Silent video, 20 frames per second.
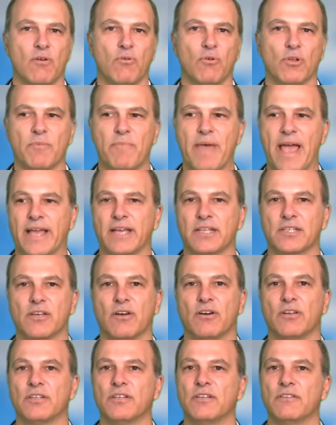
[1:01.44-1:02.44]
all the packets
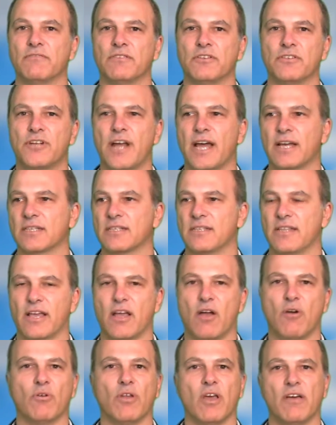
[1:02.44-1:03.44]
go onto different trucks and they
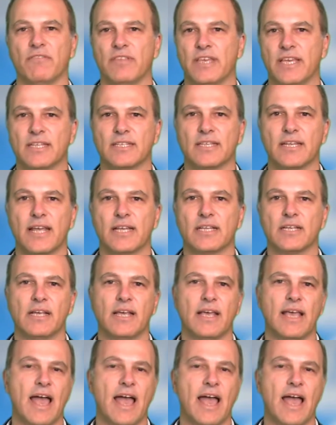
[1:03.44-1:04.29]
go all over the internet,